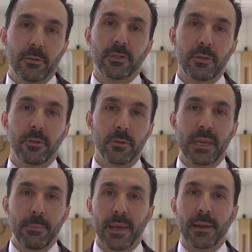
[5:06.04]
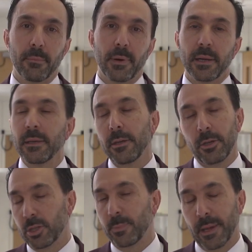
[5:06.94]
long as you keep that in mind,
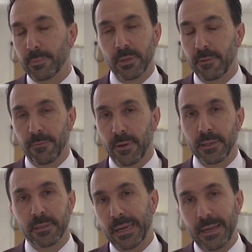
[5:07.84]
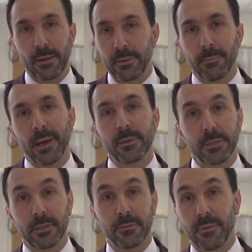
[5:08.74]
you should be absolutely fine to get out and about
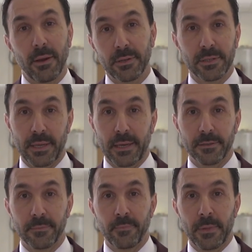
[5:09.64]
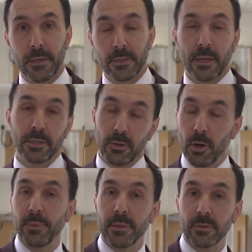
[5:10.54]
and do various things. So I do
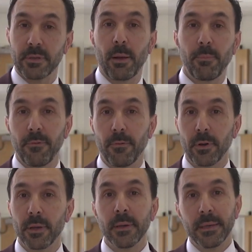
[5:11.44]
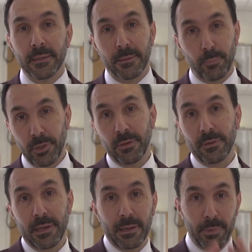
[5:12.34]
hope that this was helpful for you, in putting you
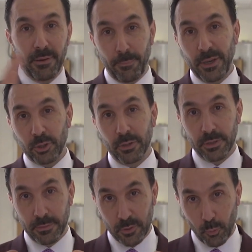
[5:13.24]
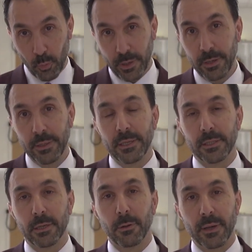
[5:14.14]
in a little bit of picture in terms of what you
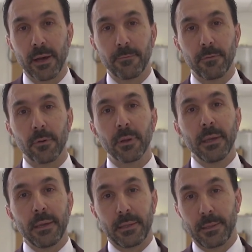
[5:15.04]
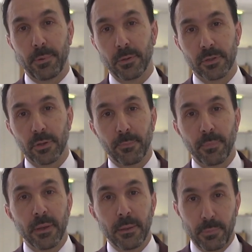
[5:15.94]
need to look out for in the
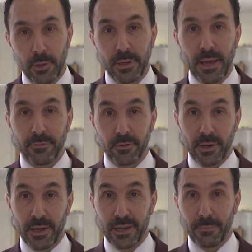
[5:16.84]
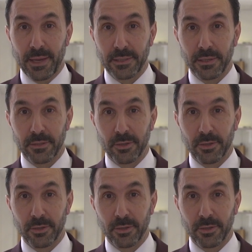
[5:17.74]
post-op period after gynecomastia